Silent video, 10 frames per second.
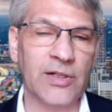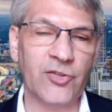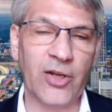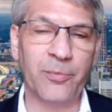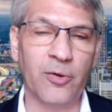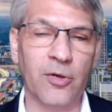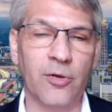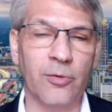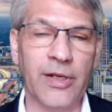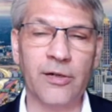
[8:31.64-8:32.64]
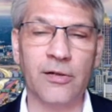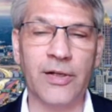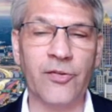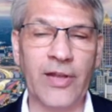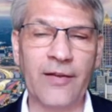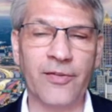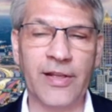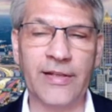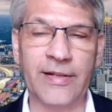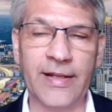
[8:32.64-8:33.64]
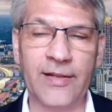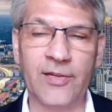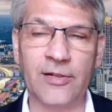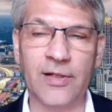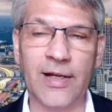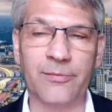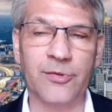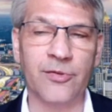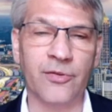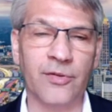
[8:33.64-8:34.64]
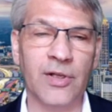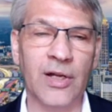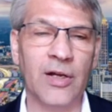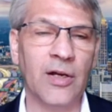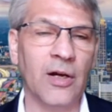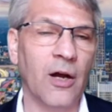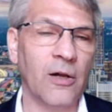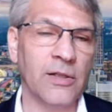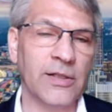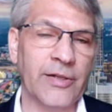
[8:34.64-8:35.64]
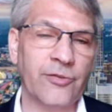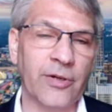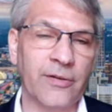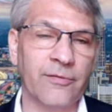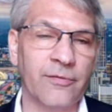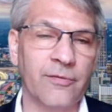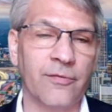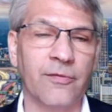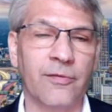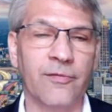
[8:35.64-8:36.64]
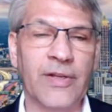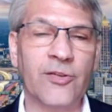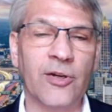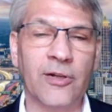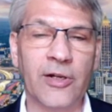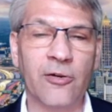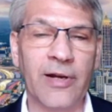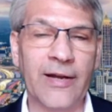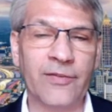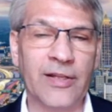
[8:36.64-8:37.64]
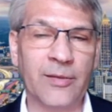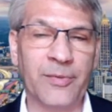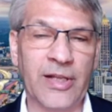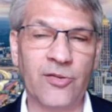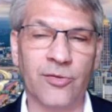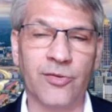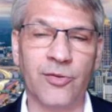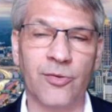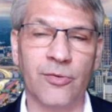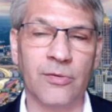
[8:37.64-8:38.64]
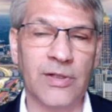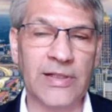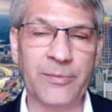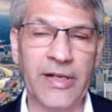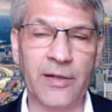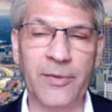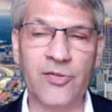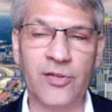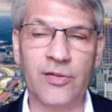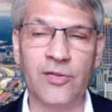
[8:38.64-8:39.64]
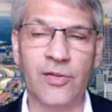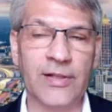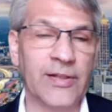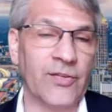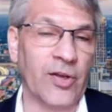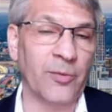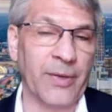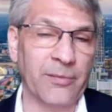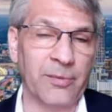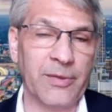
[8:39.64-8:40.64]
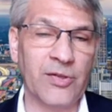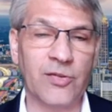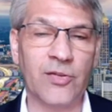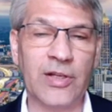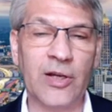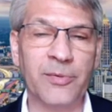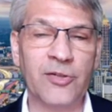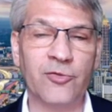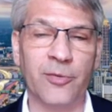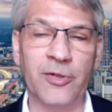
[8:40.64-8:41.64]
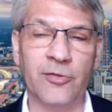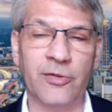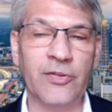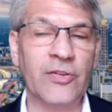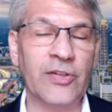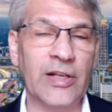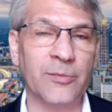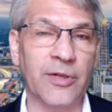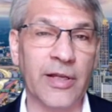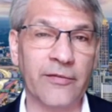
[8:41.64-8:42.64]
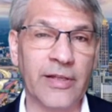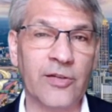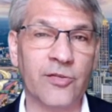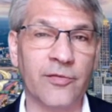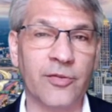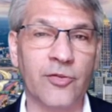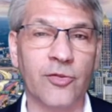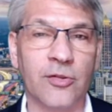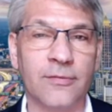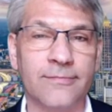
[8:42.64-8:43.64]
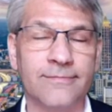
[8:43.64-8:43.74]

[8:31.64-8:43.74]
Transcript: cheaper, greener, and safer than today's helicopters. All electric VTOL aircraft have the potential to eliminate emissions, at least tailpipe emissions, and help contribute to a sustainable aviation future.